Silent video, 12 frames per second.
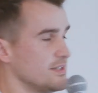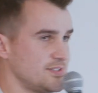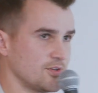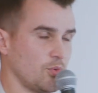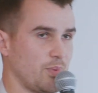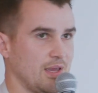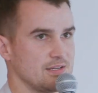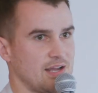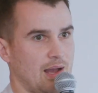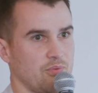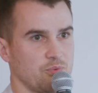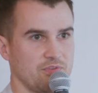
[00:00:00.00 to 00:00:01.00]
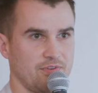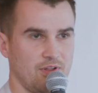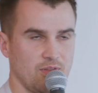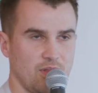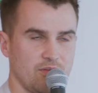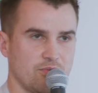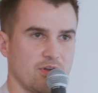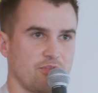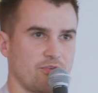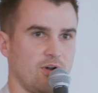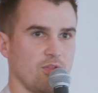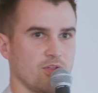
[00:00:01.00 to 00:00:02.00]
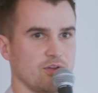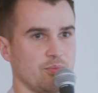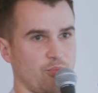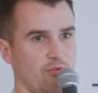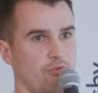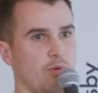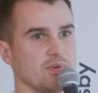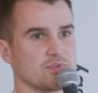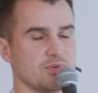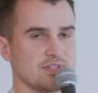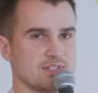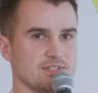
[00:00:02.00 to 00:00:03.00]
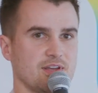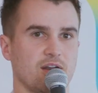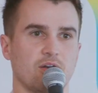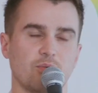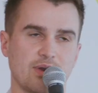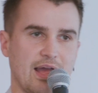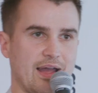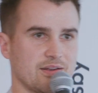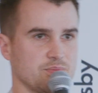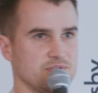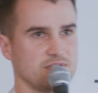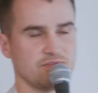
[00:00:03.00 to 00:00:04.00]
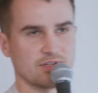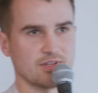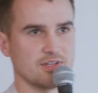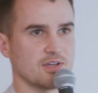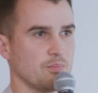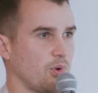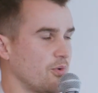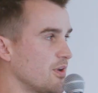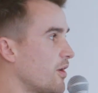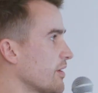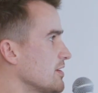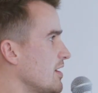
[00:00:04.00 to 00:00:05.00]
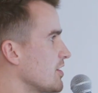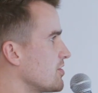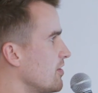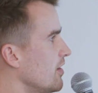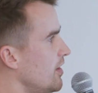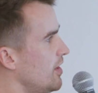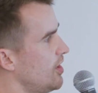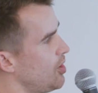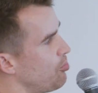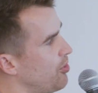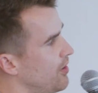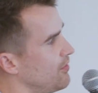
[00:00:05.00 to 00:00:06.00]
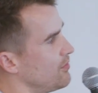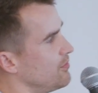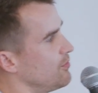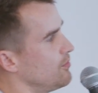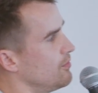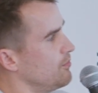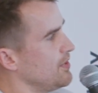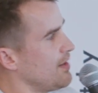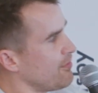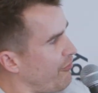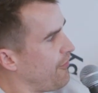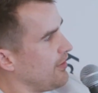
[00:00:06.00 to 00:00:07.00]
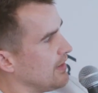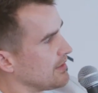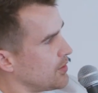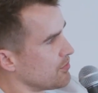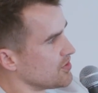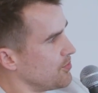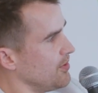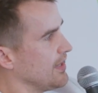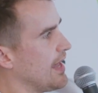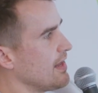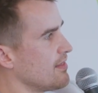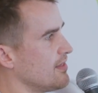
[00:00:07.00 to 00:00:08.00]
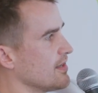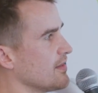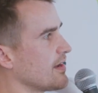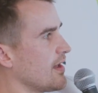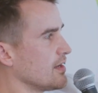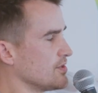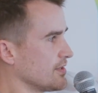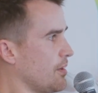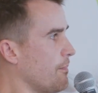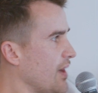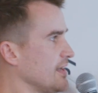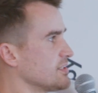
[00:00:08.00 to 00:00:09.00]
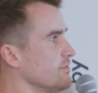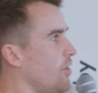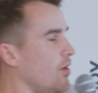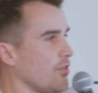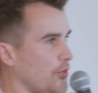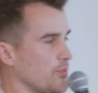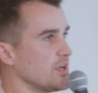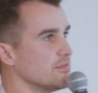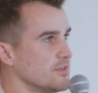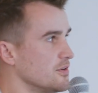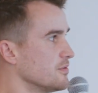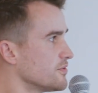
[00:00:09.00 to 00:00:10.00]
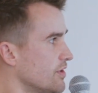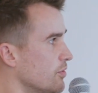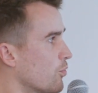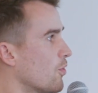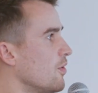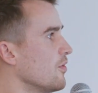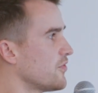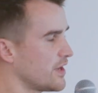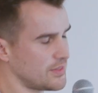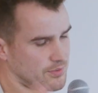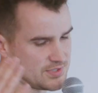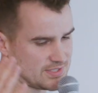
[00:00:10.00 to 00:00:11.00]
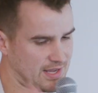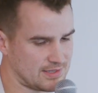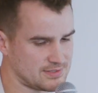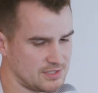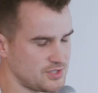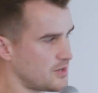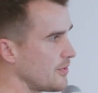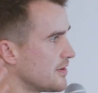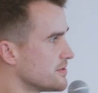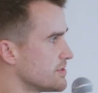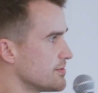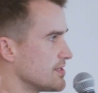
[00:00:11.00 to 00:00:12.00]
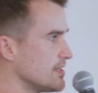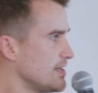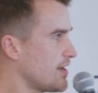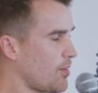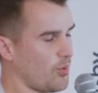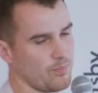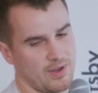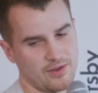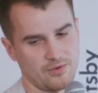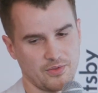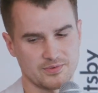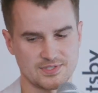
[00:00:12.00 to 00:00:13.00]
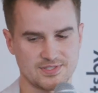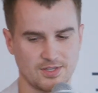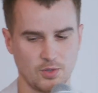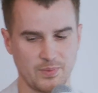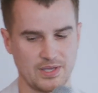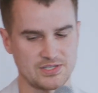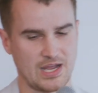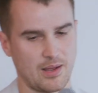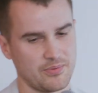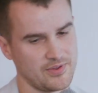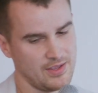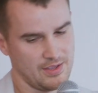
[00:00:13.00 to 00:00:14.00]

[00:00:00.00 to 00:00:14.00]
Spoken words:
Single page apps we fell in love with for all the performance reasons there, React specifically, component architecture. But we never felt like there was really anything that kind of took the best of all three of those worlds. Like there were static site generators, there was the decoupled model, there was the single page apps,